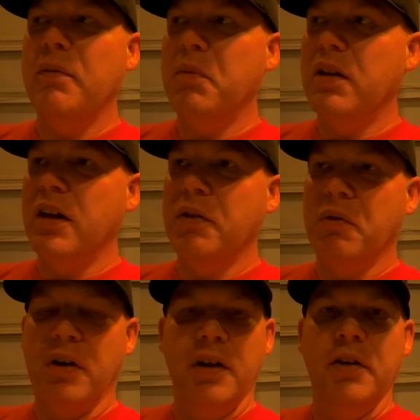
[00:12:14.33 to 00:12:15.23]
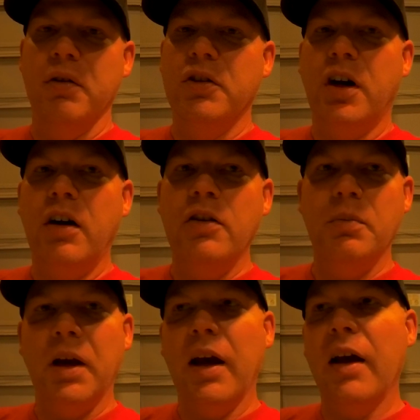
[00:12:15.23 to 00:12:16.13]
and be like, we're going to do a
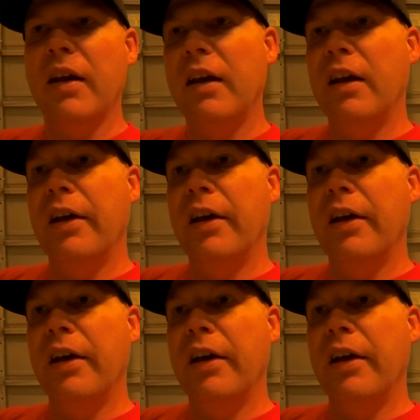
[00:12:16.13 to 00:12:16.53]
chargeback.